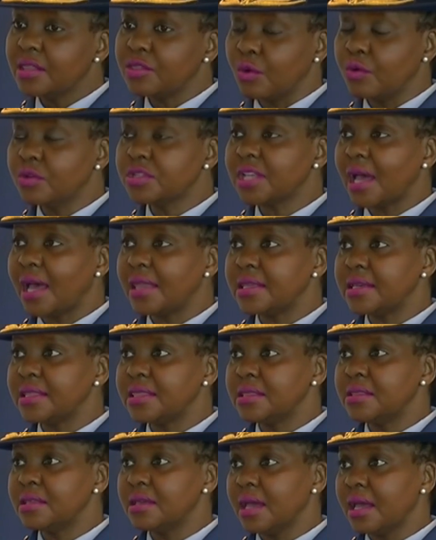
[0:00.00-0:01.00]
Those are the
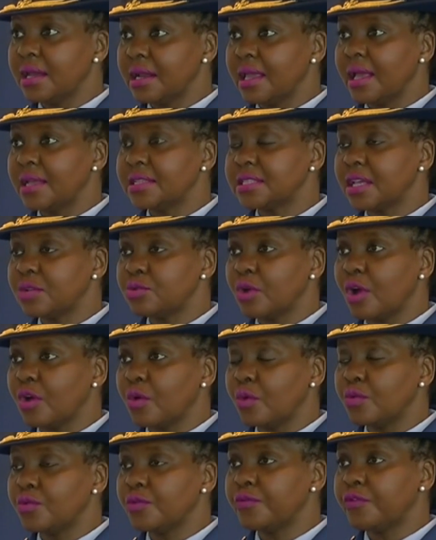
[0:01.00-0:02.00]
areas that we are
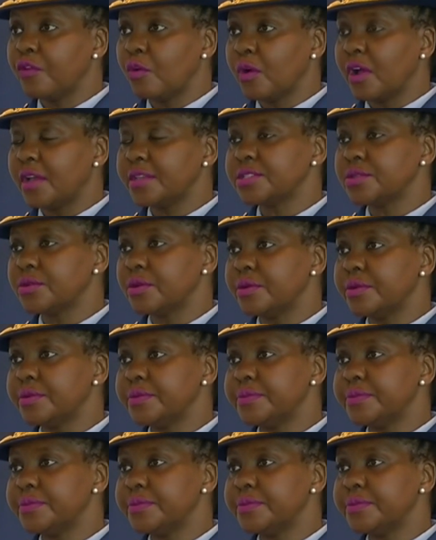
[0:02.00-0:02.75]
going to focus on.